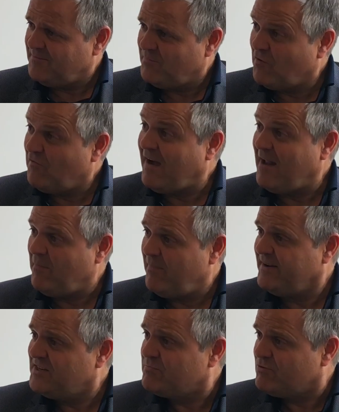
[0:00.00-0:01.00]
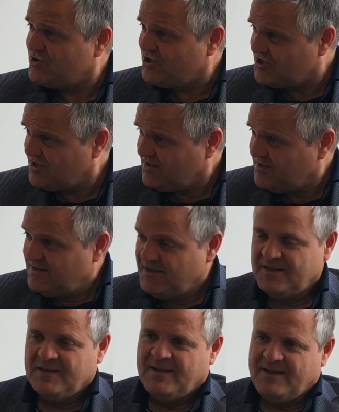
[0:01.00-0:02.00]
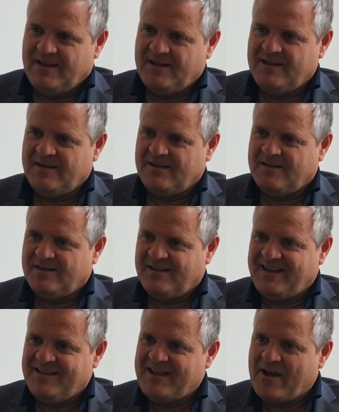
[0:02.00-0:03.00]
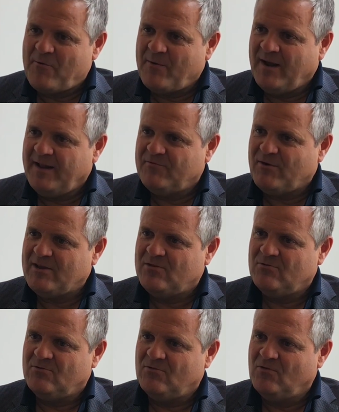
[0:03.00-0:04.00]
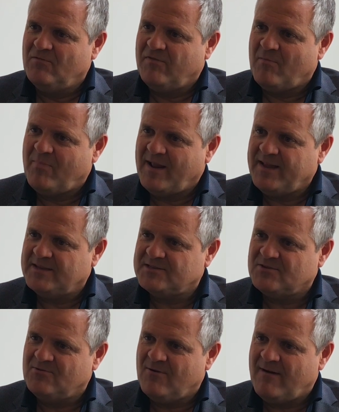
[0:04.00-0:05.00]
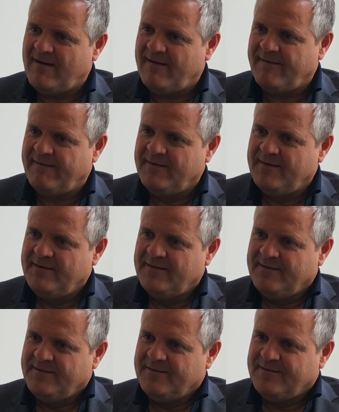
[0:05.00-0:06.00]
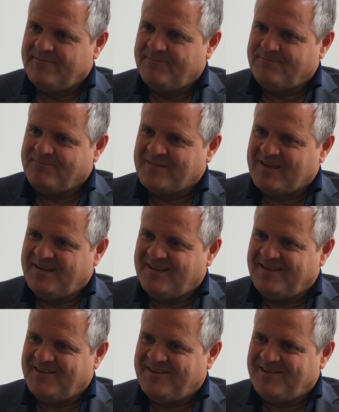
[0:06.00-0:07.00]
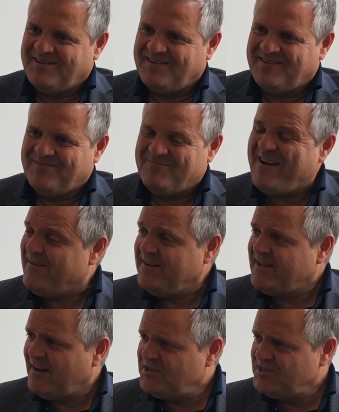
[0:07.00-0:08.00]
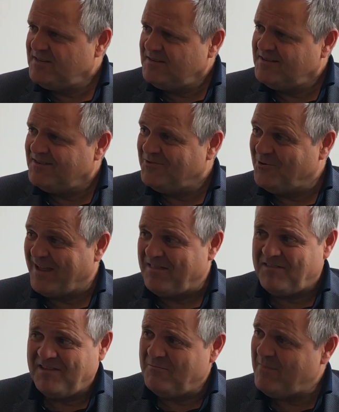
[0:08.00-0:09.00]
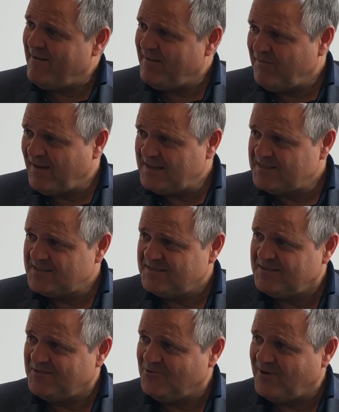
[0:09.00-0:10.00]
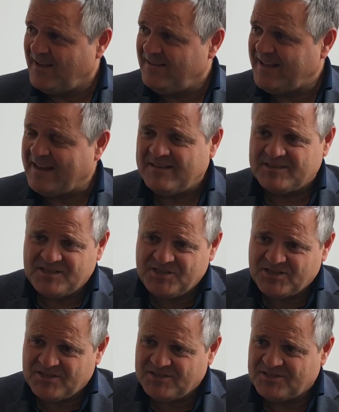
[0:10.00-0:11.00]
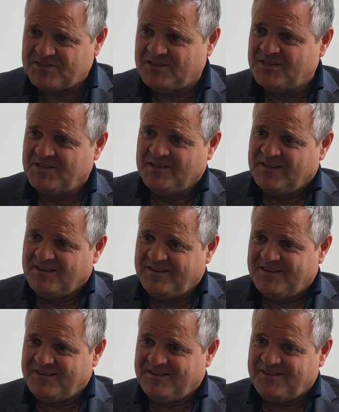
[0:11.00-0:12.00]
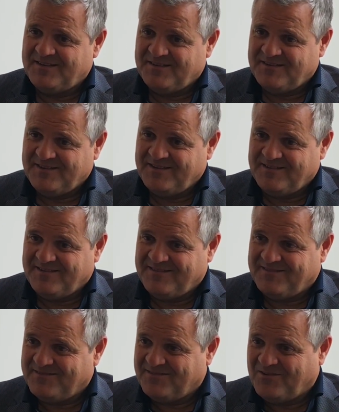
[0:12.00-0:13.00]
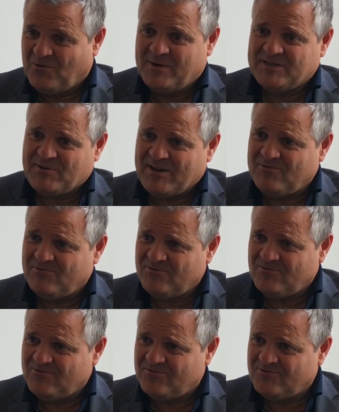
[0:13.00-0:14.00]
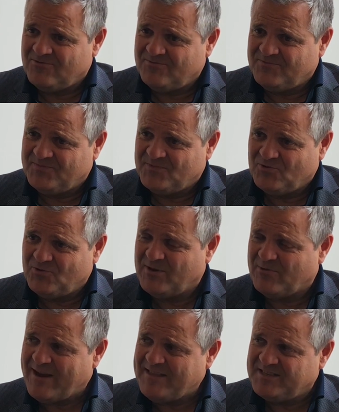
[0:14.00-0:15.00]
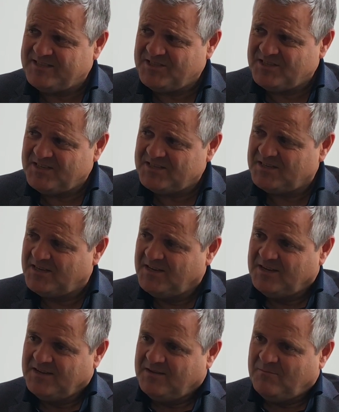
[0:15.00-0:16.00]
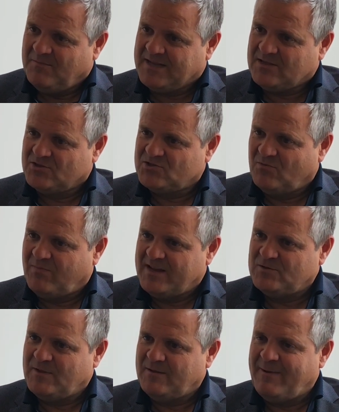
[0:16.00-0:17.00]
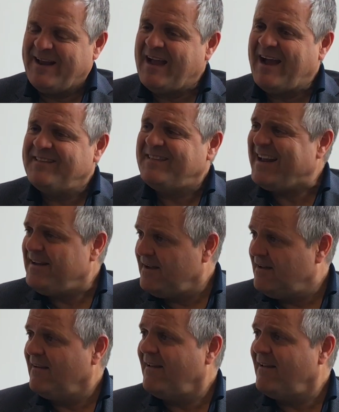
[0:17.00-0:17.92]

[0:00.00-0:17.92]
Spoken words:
profile per each position, and they really try to look for players who are very intelligent, who can think very fast, who can take decisions, always try to do the right decisions, but also players with a very high technical